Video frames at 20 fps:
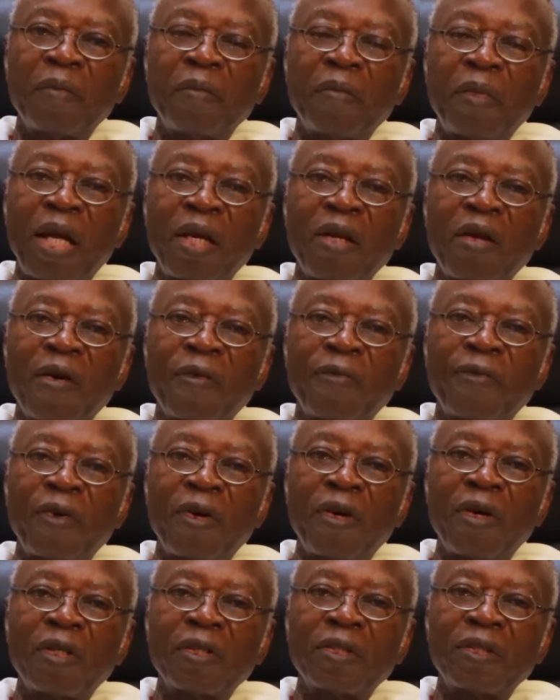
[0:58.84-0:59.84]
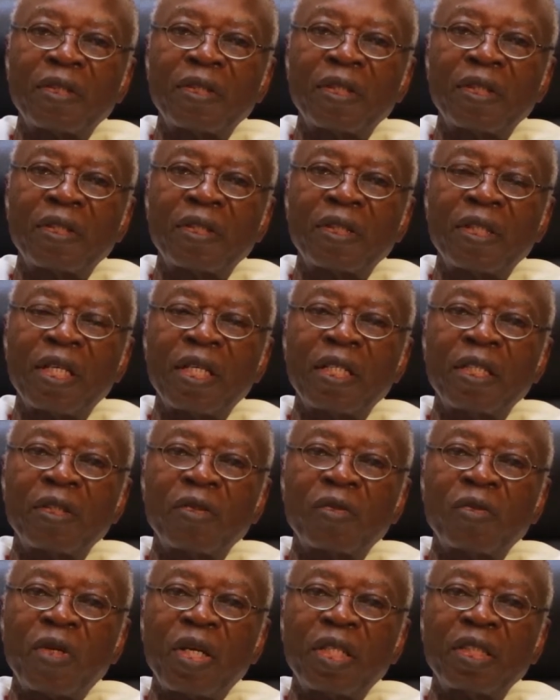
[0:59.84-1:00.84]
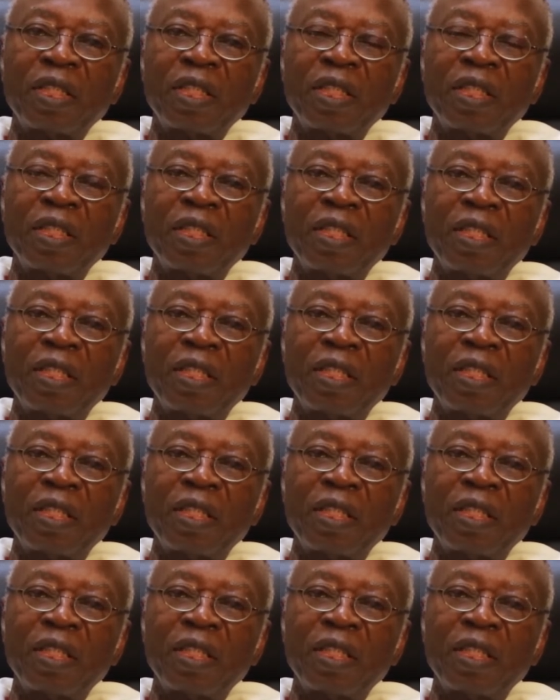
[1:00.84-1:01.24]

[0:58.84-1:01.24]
Many of us say the 20